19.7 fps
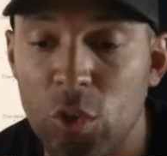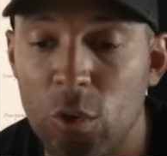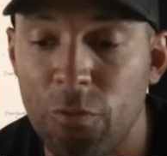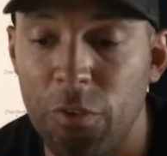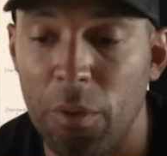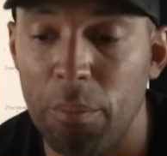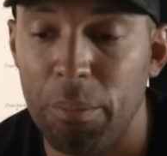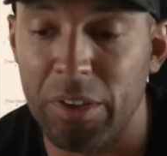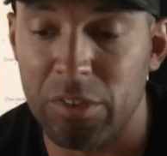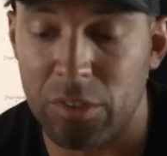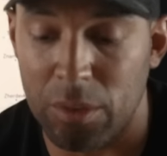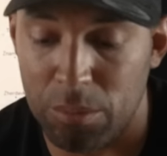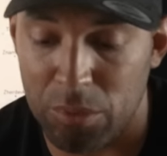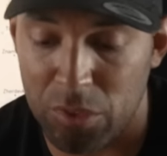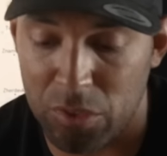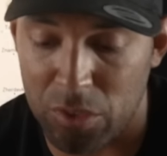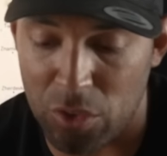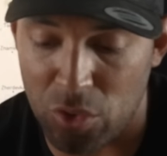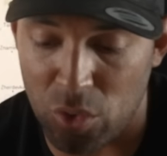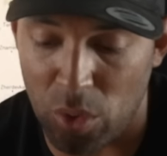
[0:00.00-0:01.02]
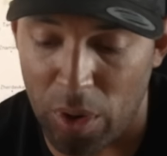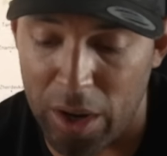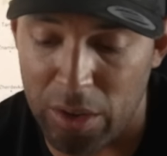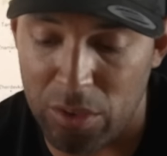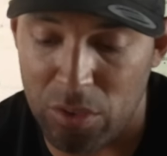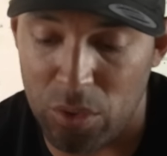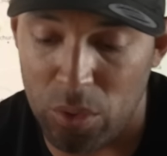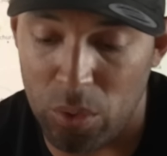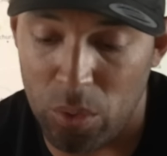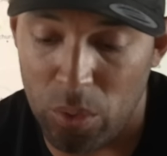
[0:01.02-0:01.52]
euphemisms to try
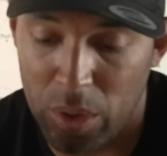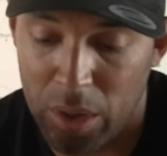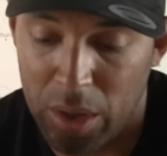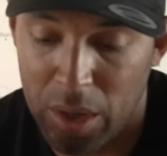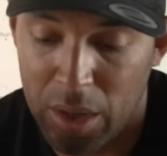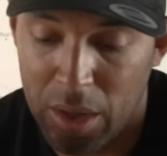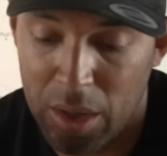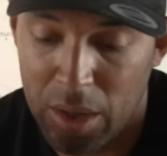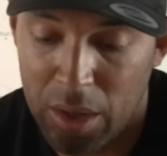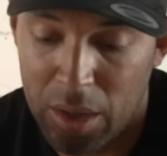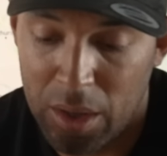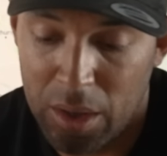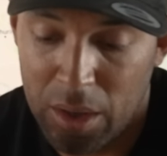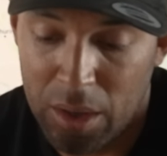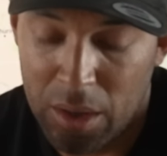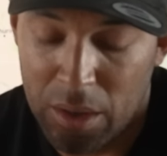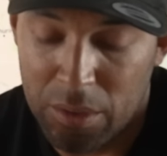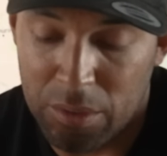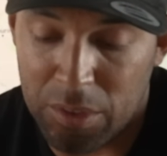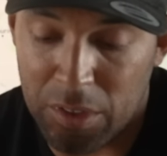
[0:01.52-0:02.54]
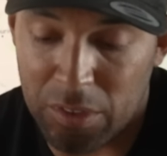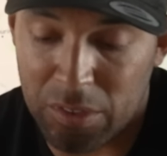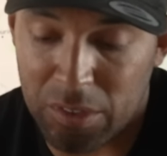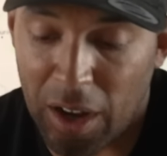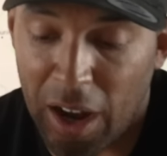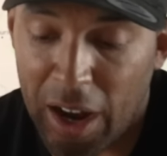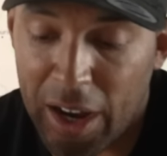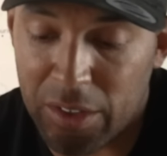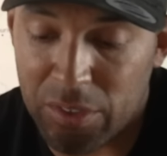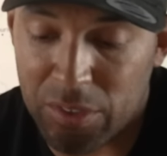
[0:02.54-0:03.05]
to
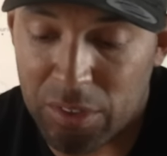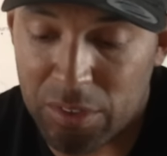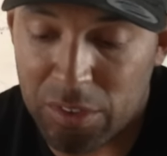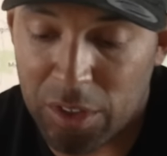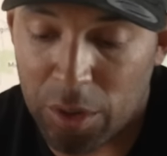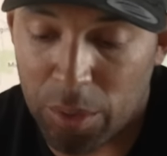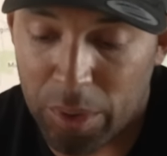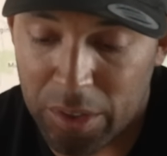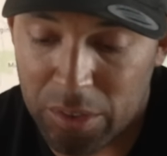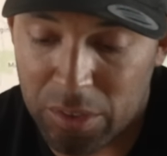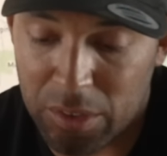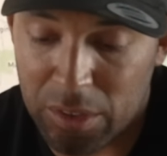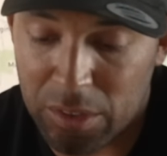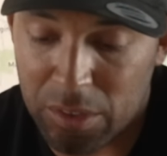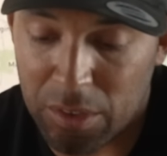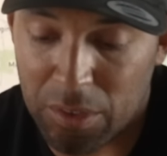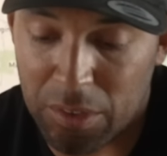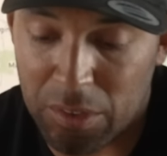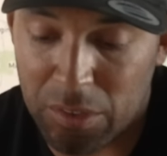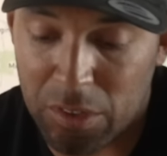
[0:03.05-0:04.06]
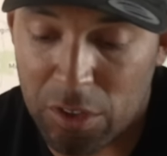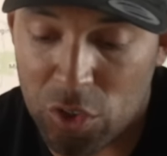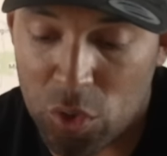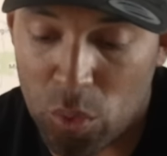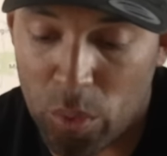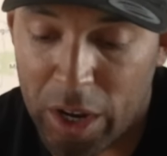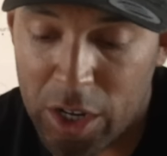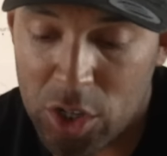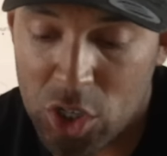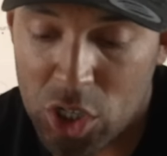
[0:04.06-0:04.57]
disguise the seriousness of the
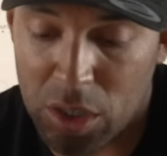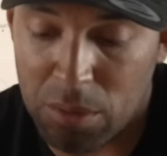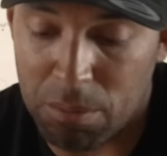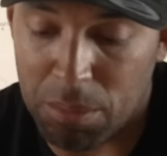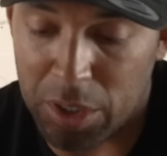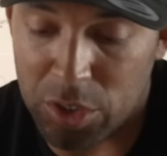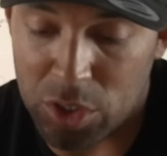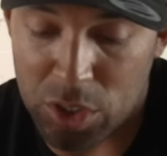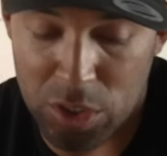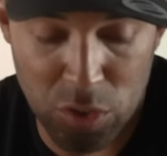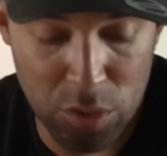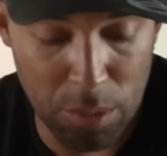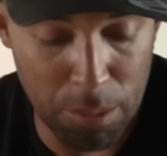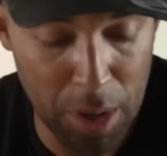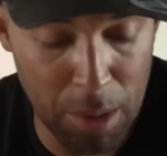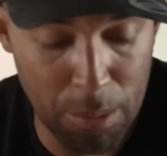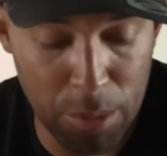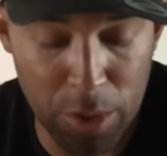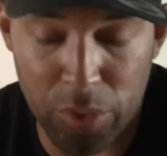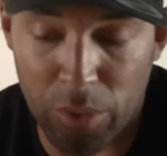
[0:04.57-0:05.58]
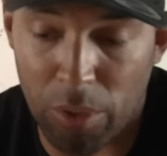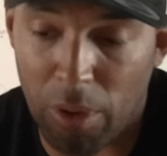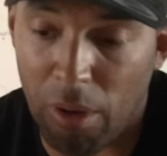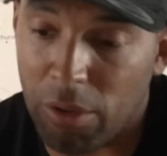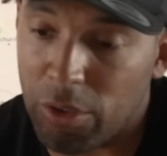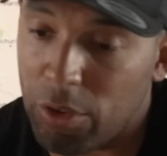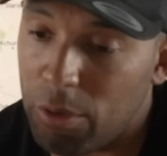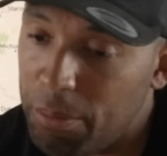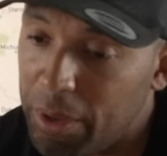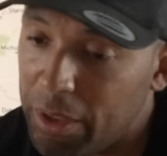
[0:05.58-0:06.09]
situation. But just remember, there
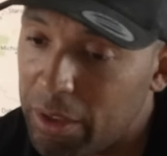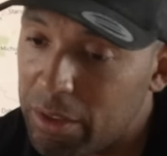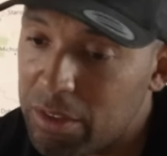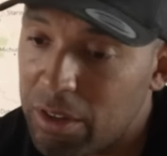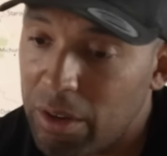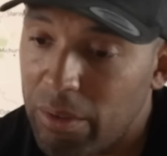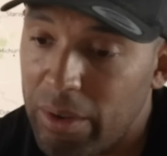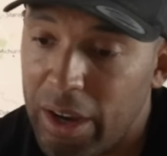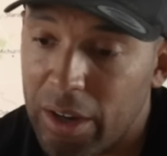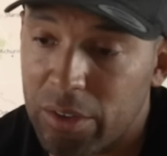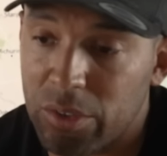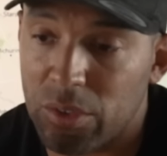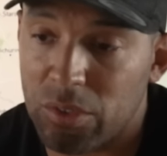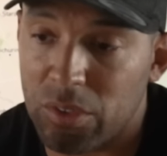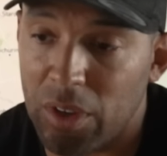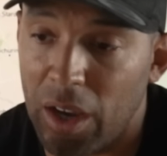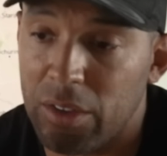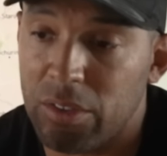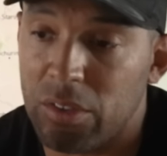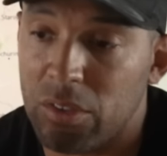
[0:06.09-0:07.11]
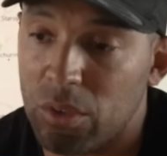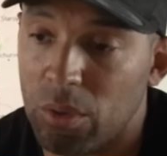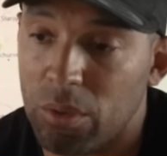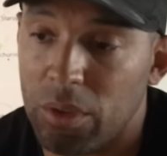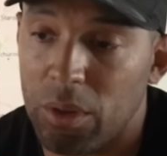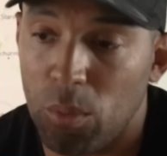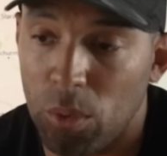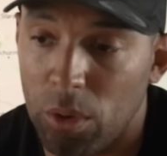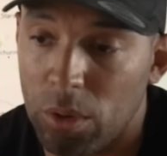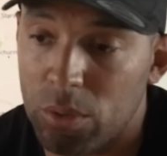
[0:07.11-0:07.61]
are no military exercises,
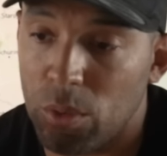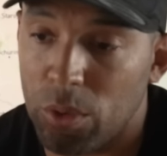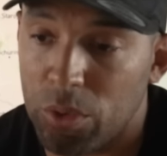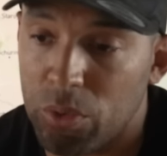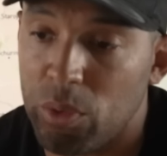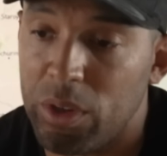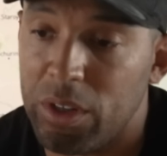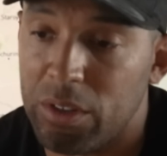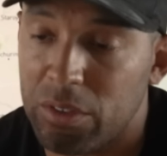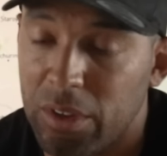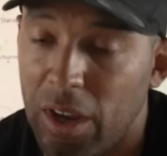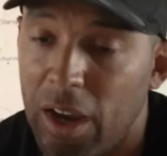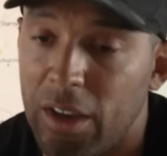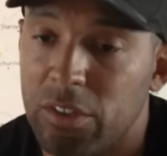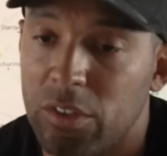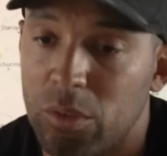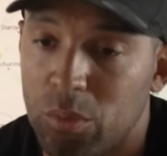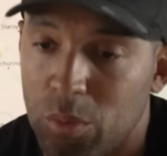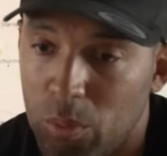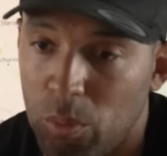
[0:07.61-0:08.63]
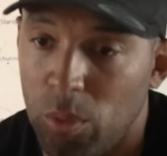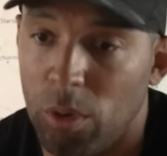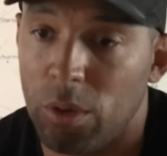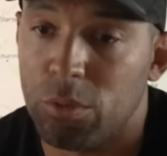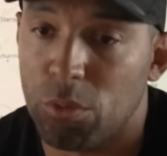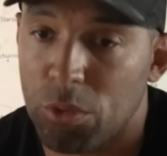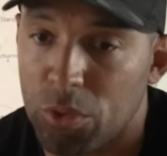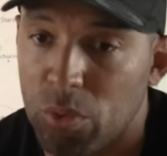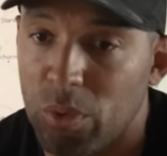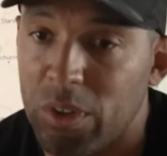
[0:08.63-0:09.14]
only World War III disguises. When
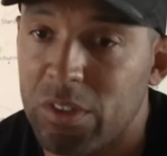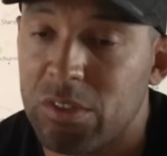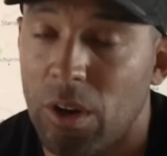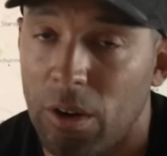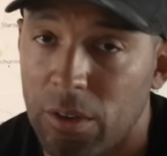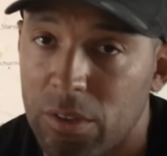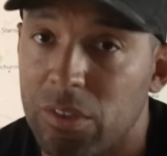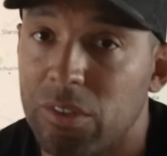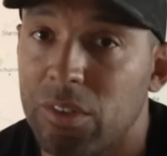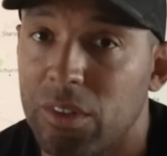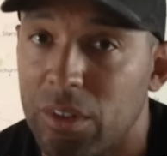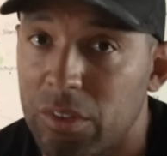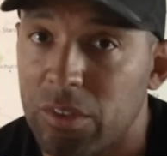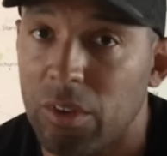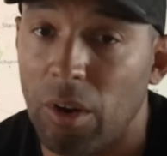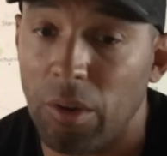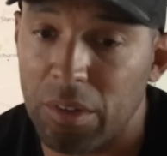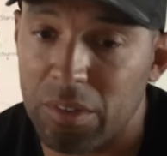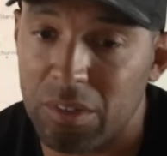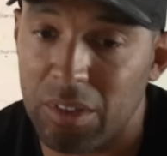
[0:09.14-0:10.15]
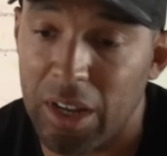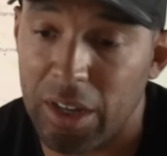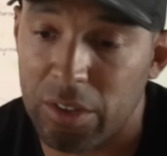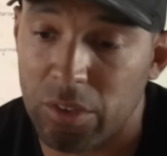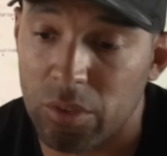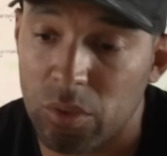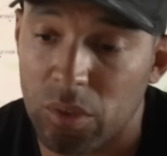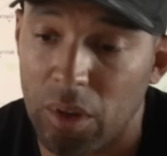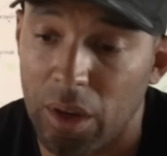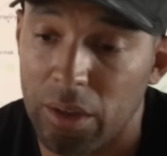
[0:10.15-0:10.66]
World War III starts, it's going to start as an
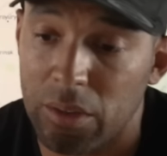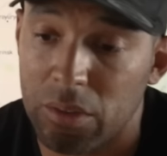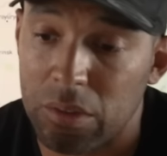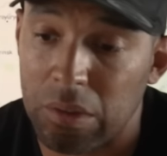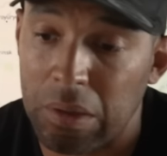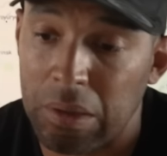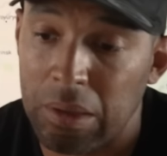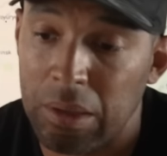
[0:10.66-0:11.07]
exercise.